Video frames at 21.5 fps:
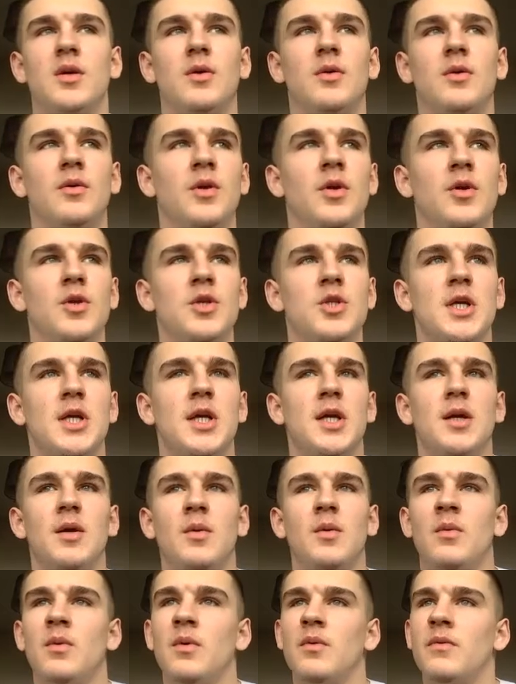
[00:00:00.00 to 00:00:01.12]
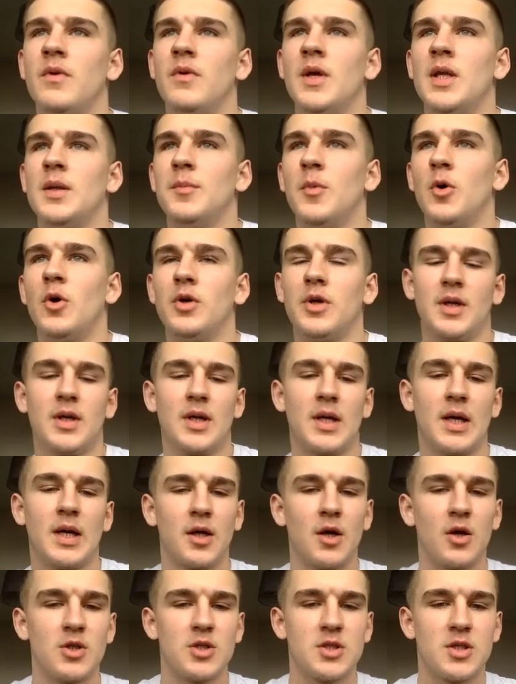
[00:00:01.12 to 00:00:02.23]
usually in the morning I
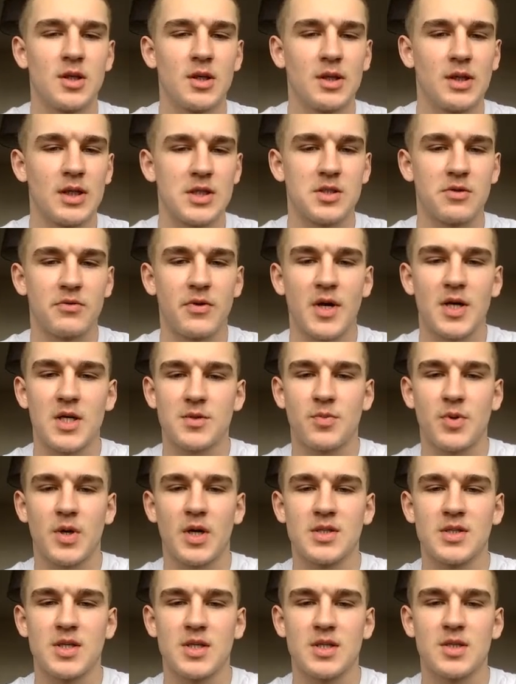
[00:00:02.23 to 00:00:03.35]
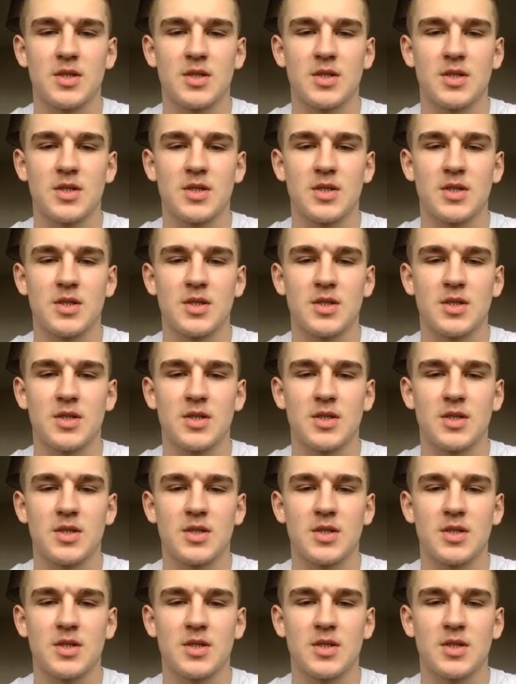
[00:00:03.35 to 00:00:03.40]
go to the Leicester Riders practice,